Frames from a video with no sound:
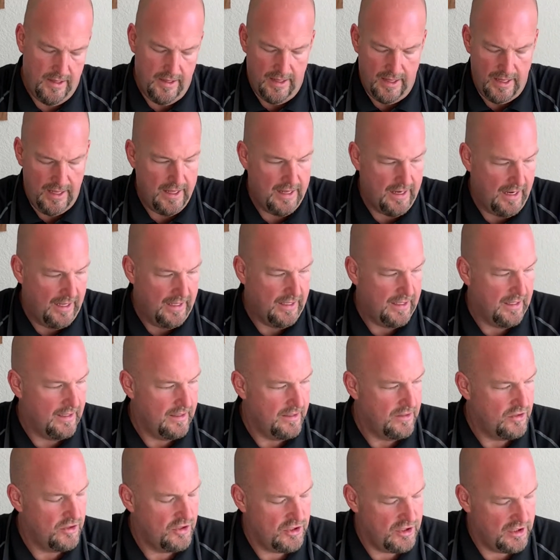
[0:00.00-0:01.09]
And I can
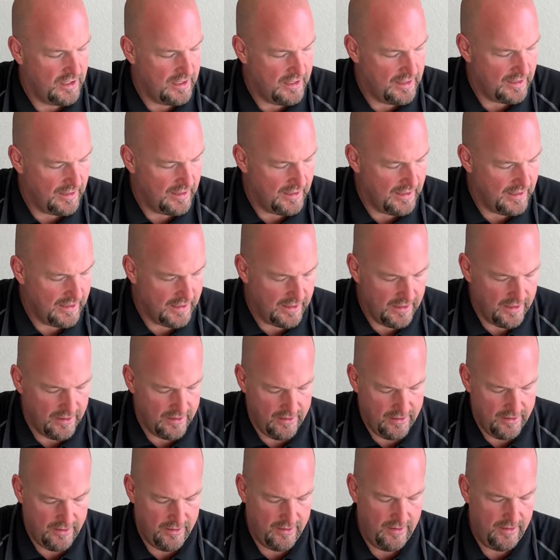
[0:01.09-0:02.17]
gently
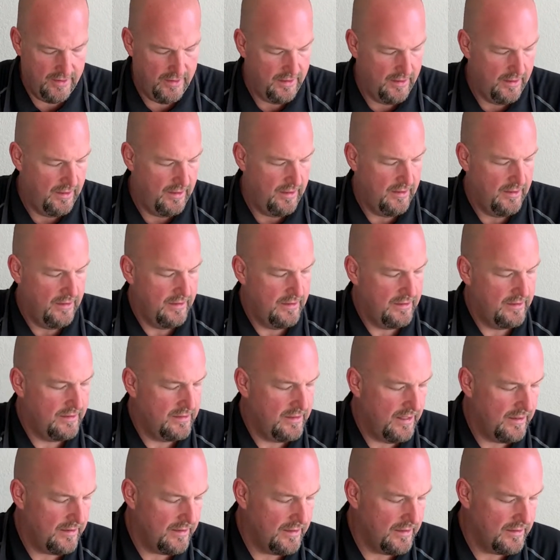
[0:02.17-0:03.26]

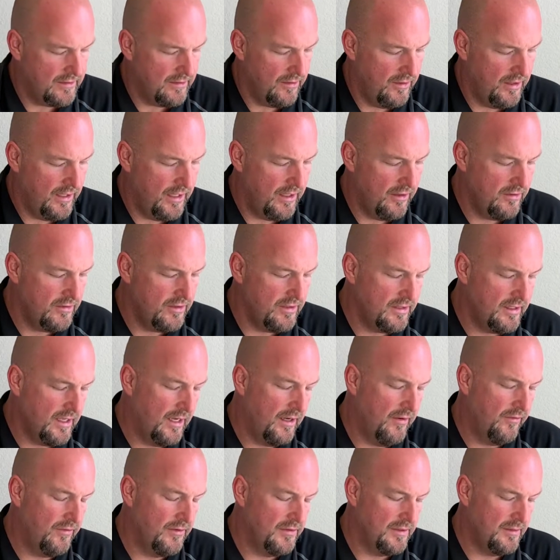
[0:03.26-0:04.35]
set this on here just kind of
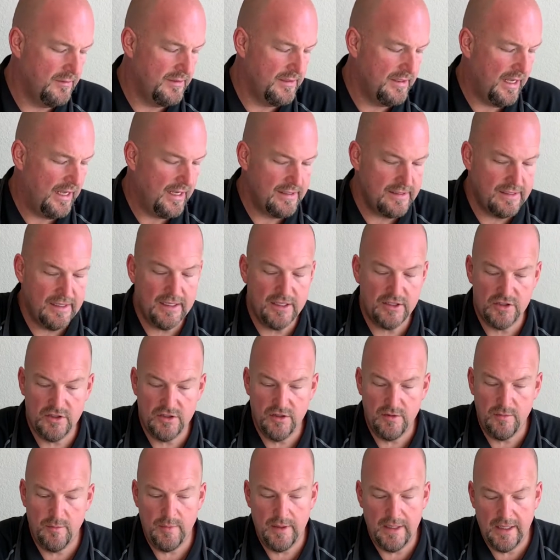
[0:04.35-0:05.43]
for some sizing. It
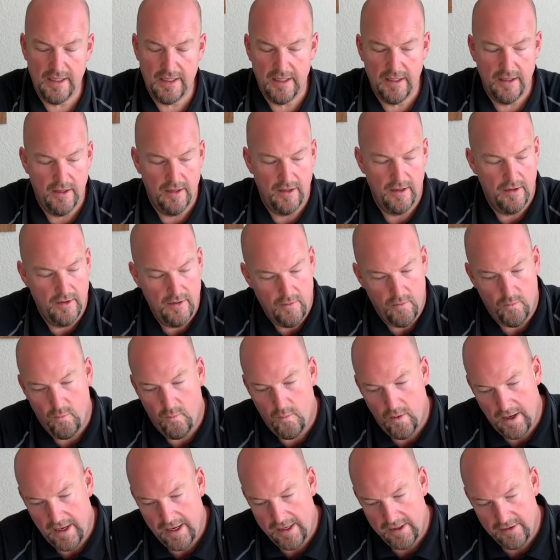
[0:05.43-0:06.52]
should be
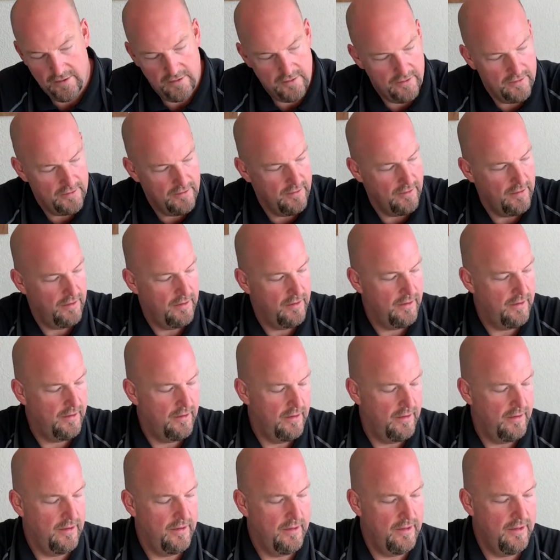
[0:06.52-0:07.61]
wider
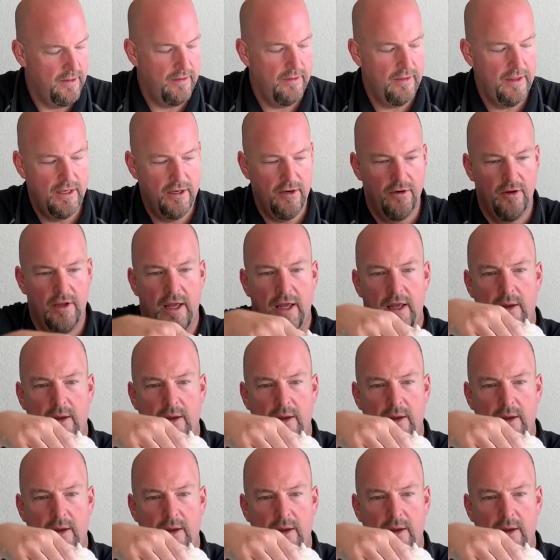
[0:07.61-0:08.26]
than your cake